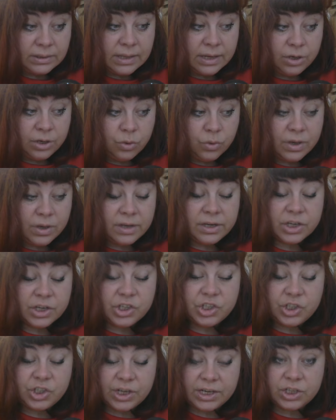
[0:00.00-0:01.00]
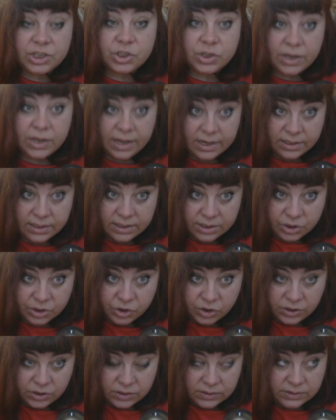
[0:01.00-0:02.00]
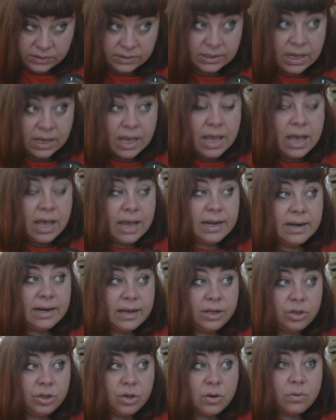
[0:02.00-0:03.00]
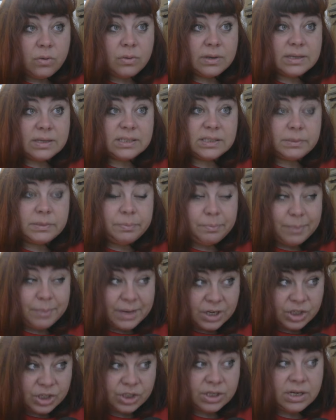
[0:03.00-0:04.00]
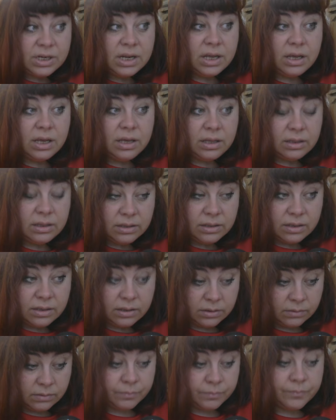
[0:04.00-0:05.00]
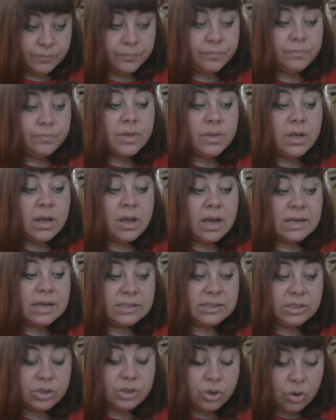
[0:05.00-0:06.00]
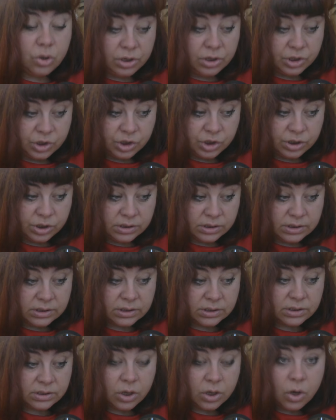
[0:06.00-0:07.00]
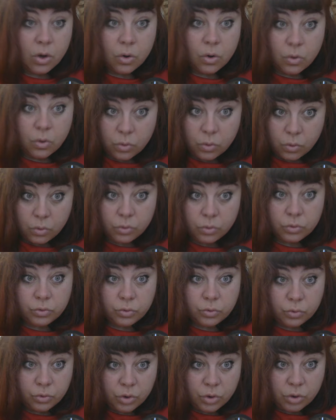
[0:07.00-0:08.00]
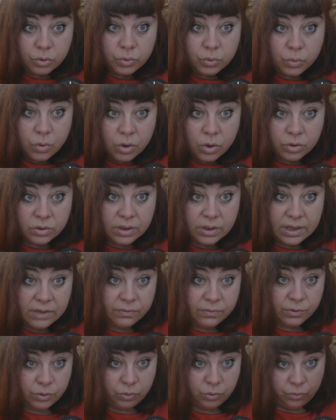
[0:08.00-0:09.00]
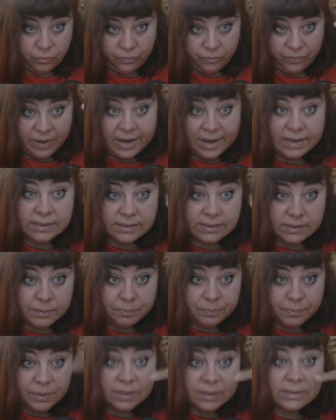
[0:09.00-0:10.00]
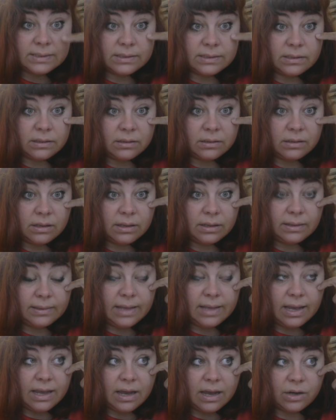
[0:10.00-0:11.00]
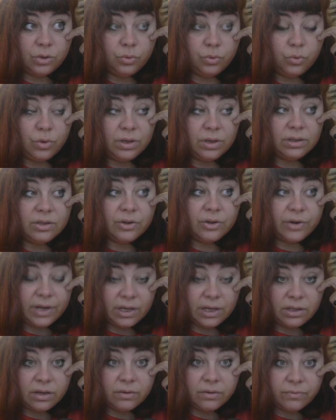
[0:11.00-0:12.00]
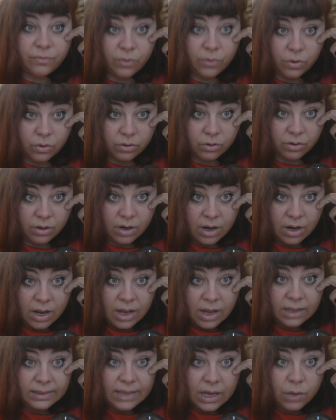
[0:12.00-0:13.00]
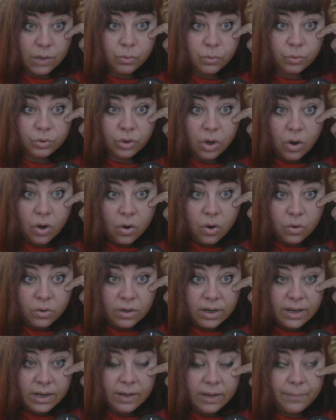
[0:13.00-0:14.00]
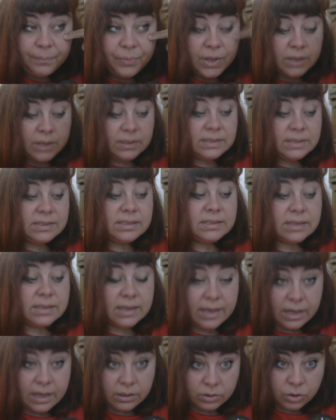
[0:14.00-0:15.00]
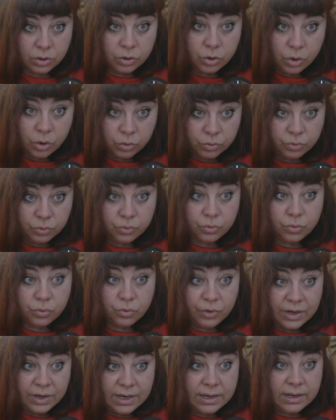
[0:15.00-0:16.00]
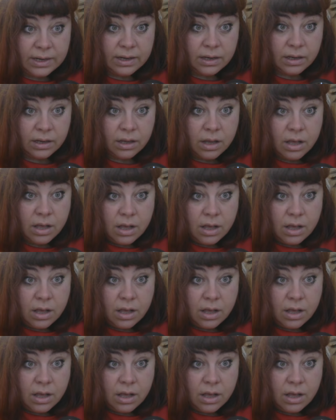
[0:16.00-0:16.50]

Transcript: and you can exchange energies. And I know especially Indian astrologers who do not want even to face the person they are doing the reading for. They would only, this is again, not to really